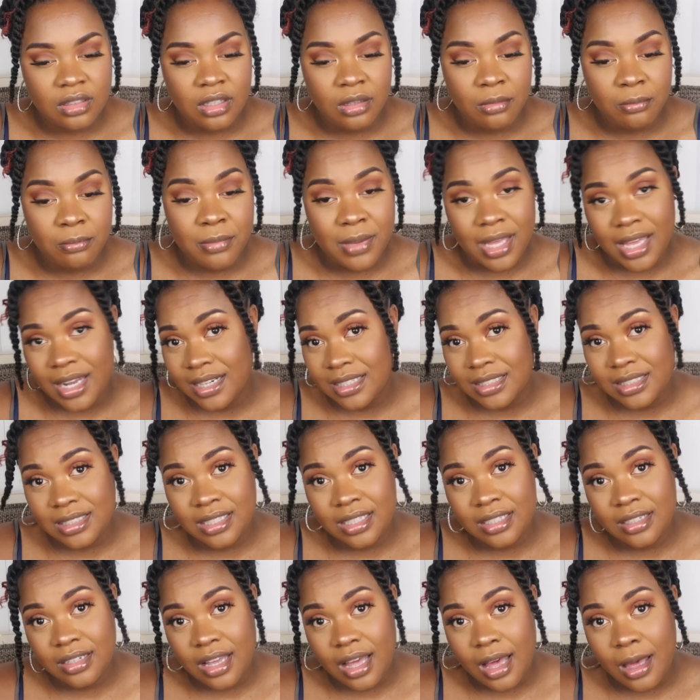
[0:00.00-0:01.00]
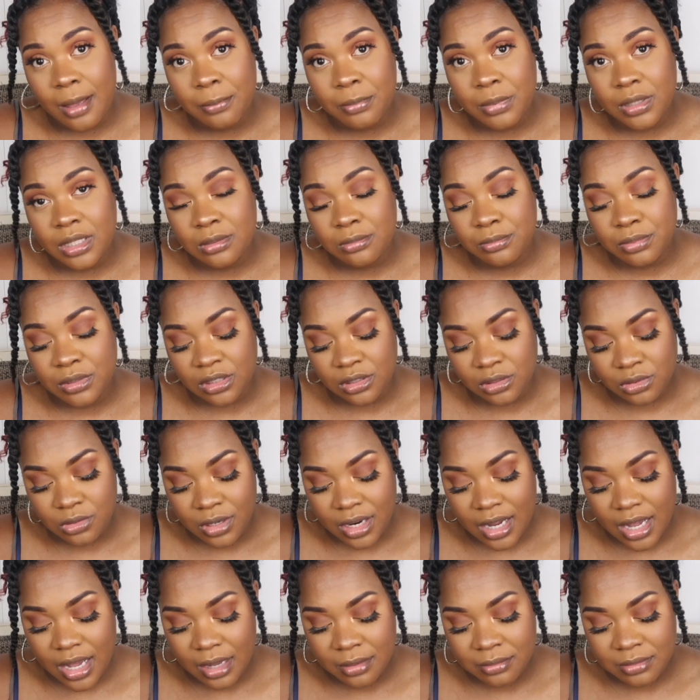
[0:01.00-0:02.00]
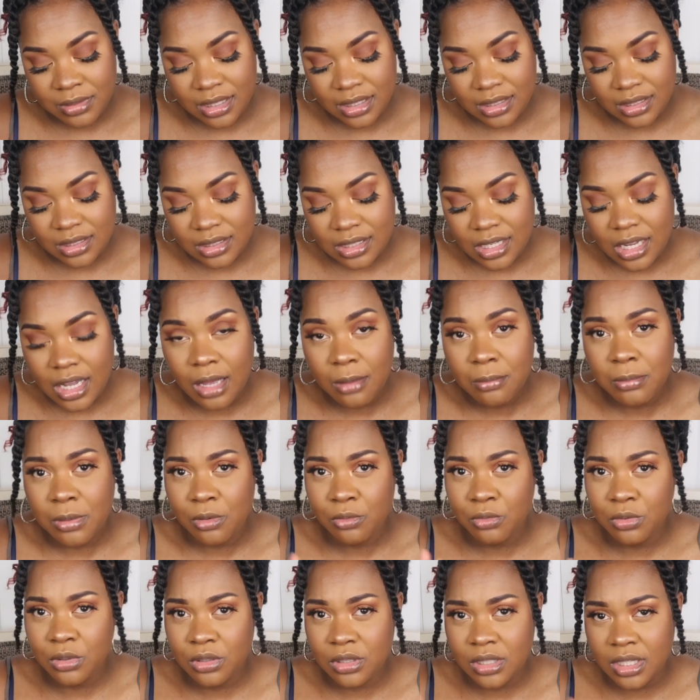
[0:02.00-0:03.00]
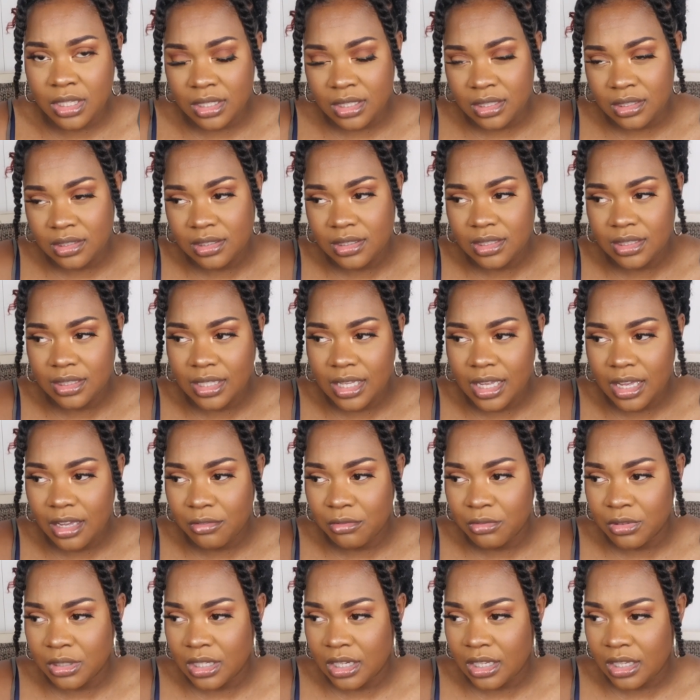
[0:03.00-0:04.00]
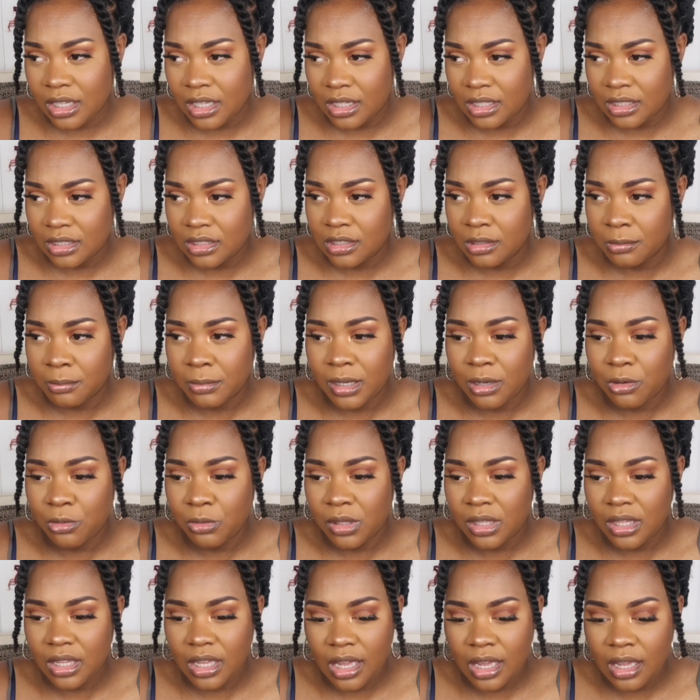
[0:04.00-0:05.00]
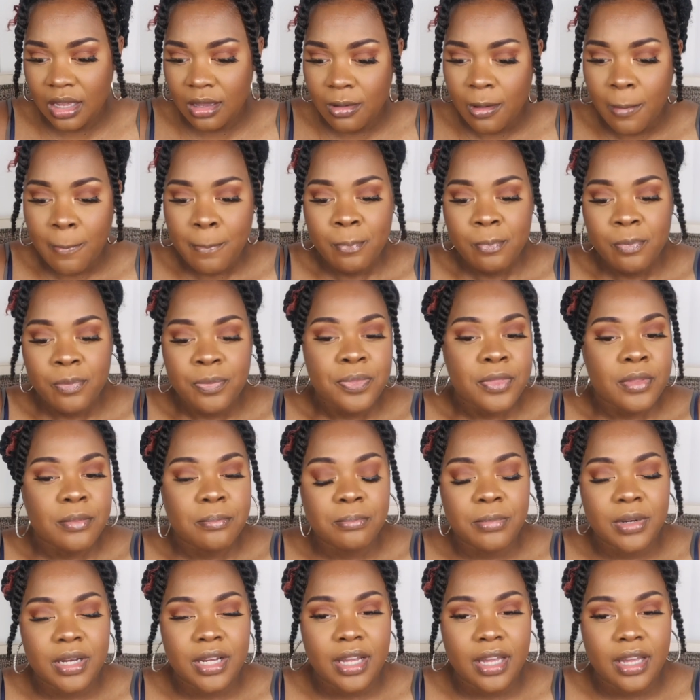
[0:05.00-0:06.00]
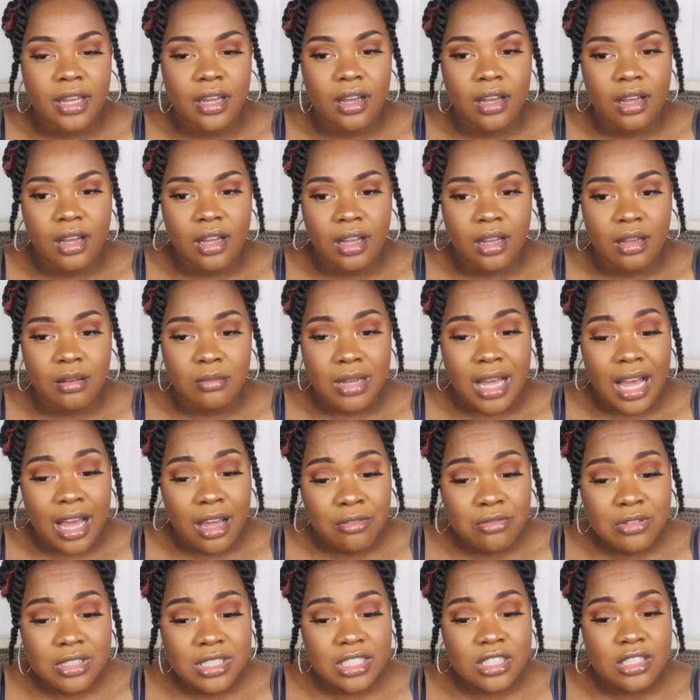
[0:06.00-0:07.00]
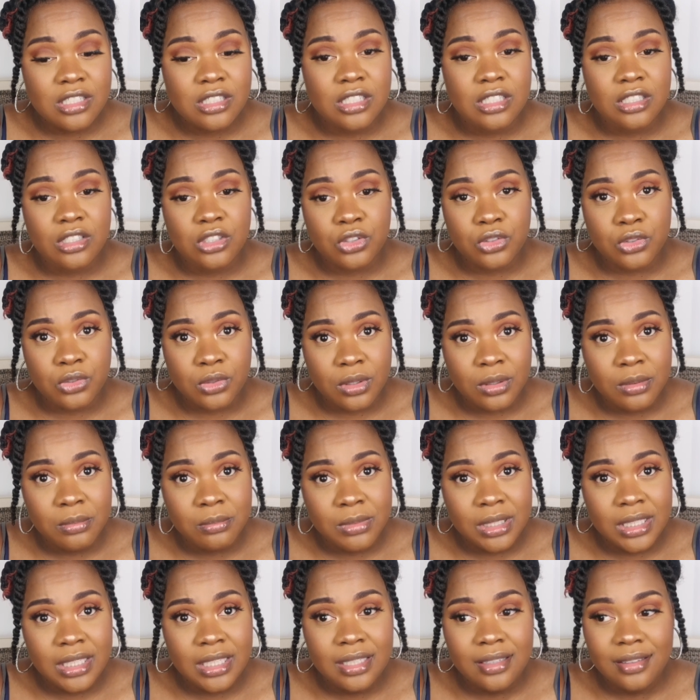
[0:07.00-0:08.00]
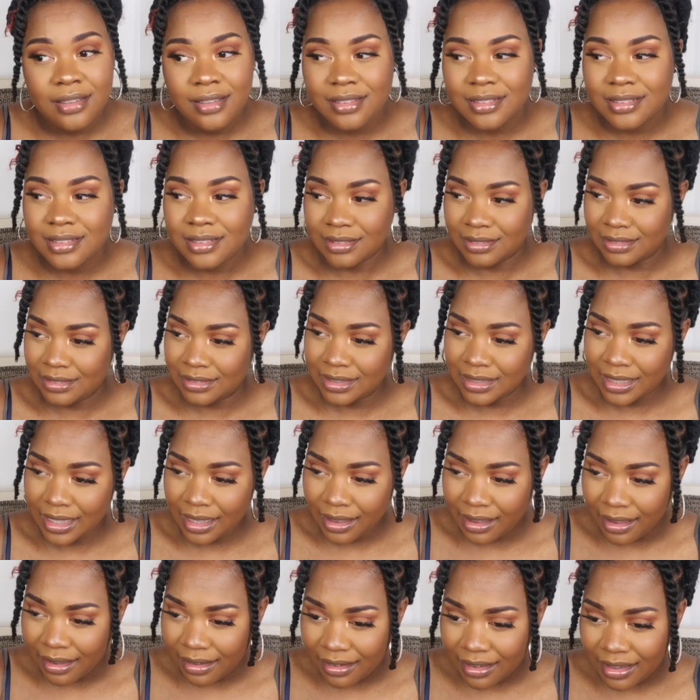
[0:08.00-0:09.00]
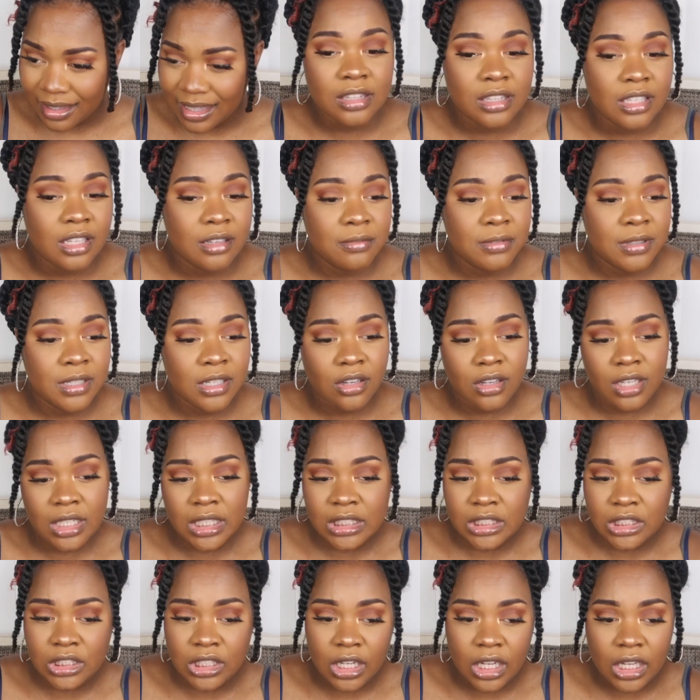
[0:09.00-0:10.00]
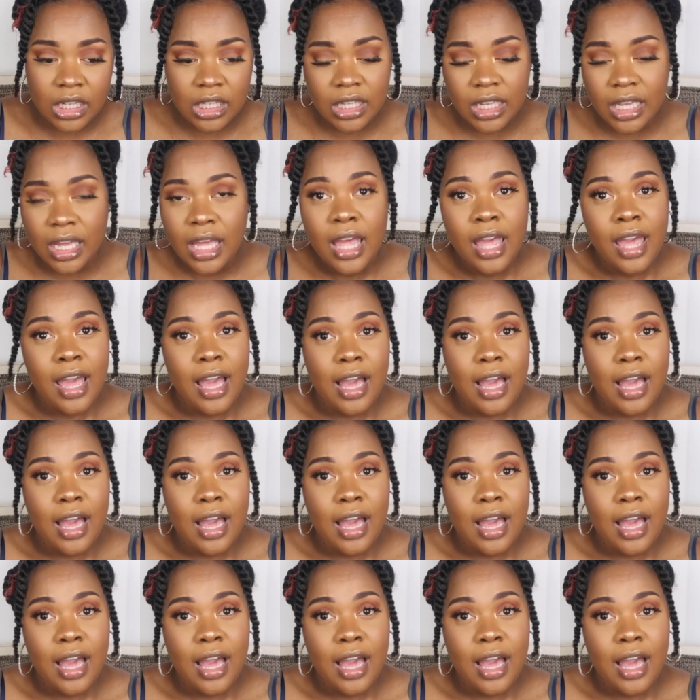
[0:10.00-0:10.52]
the medicine I've been prescribed this time, but we'll get into that when I get into my week 8. But I was extremely sick, living on the toilet.